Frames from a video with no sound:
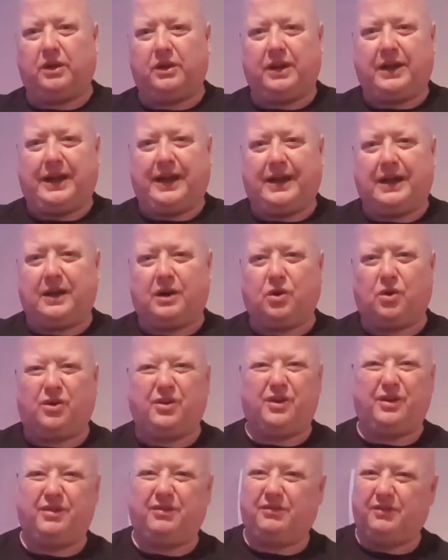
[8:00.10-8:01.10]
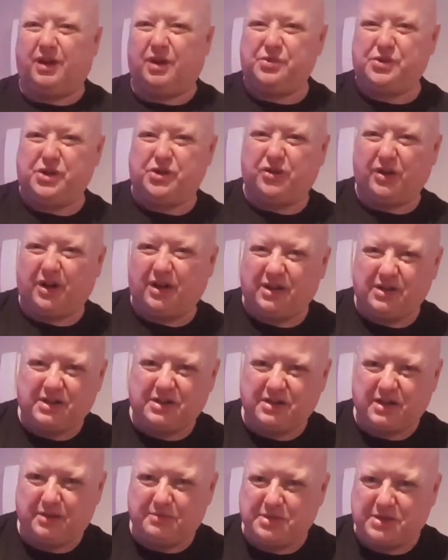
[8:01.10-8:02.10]
you can't cook and use your drink at the
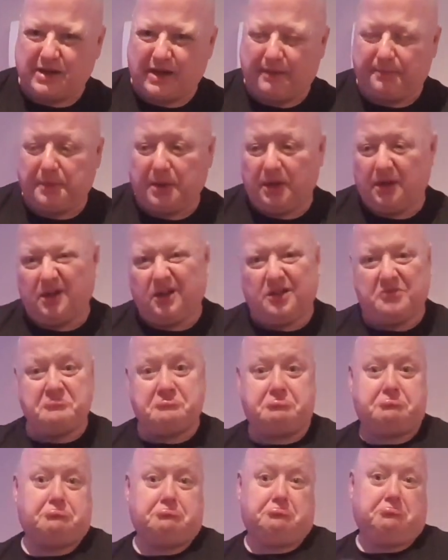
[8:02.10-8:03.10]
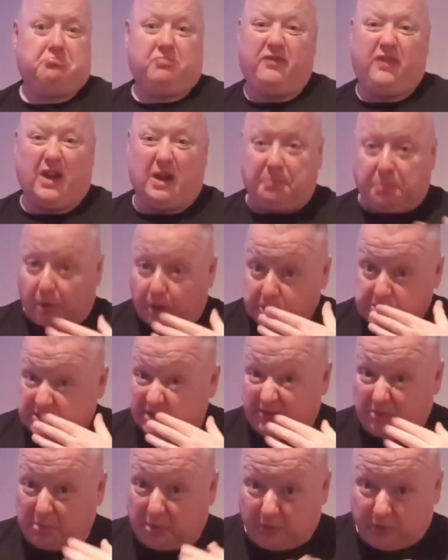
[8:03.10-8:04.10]
same time. Fair point, it's
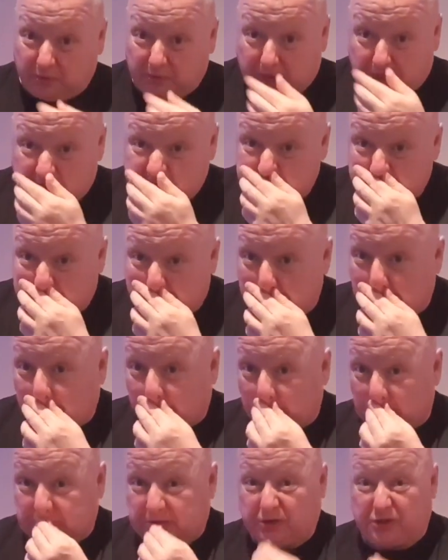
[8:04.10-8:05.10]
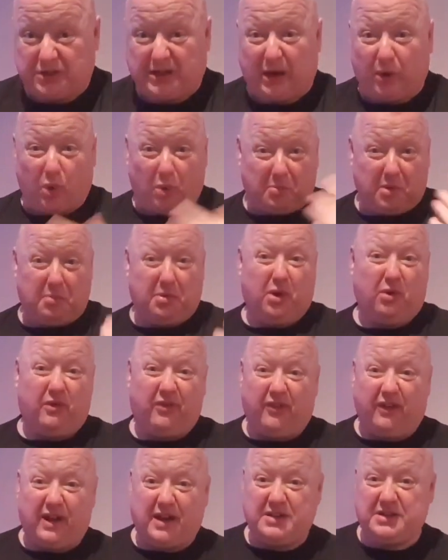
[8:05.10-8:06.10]
never bothered me, to be perfectly honest, because I want my brew
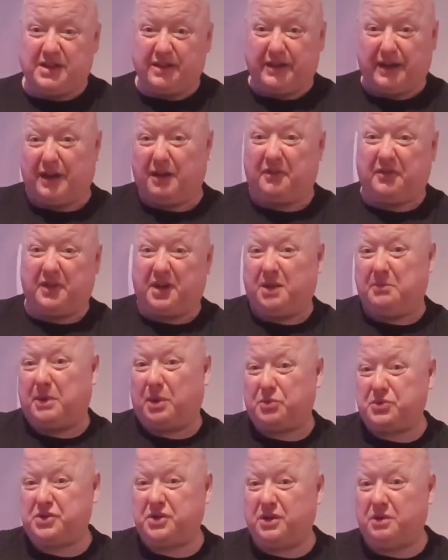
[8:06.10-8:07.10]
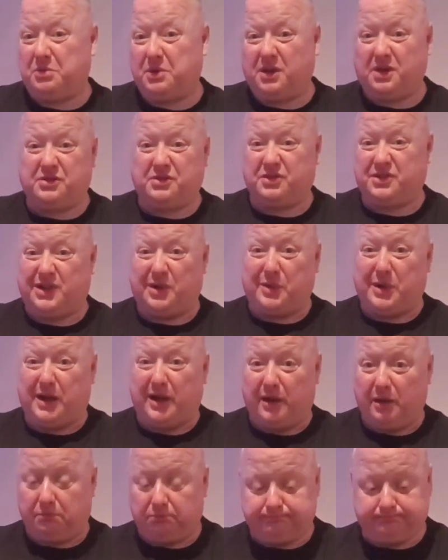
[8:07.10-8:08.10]
first and then I'll think about tea, but that's just how
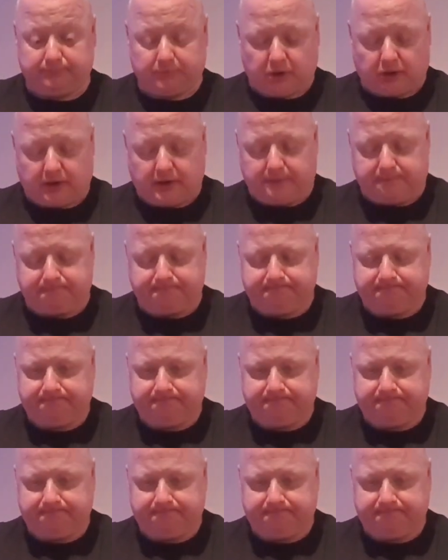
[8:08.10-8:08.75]
I am. Alright?